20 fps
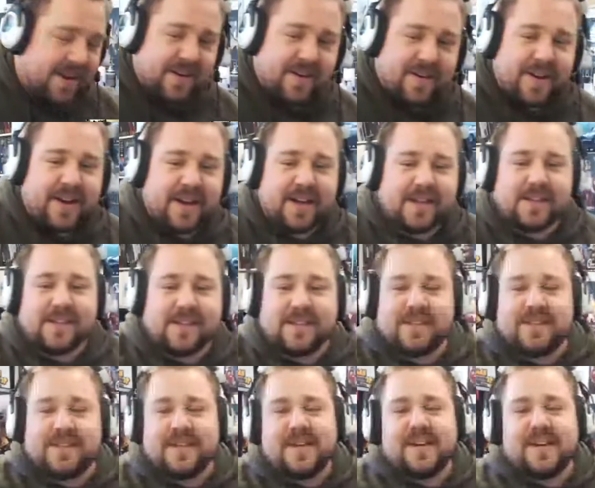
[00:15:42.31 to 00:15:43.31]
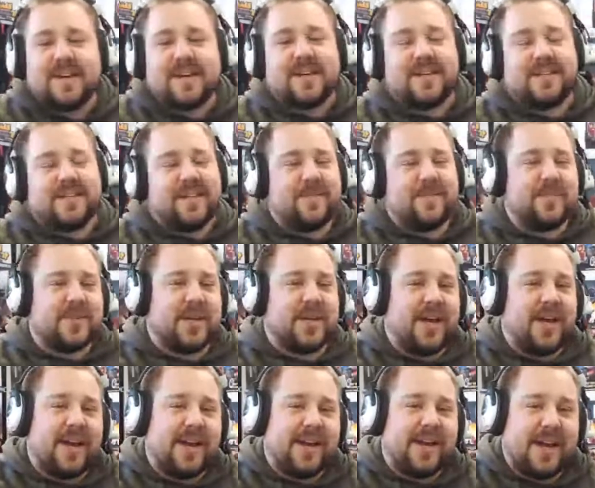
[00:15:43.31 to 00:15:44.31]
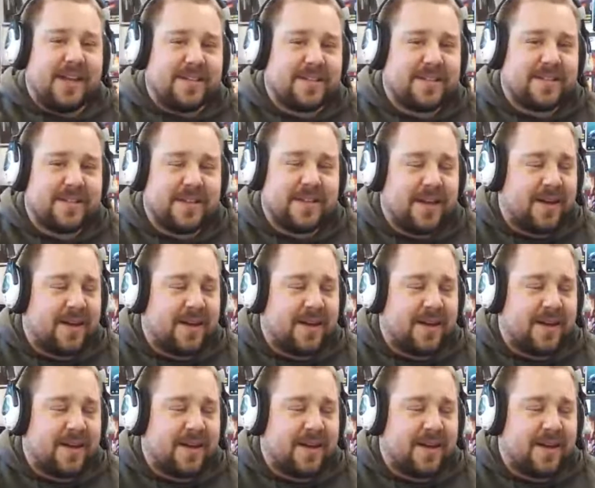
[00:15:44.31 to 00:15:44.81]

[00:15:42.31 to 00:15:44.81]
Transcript: 9 hands Contemptor, and as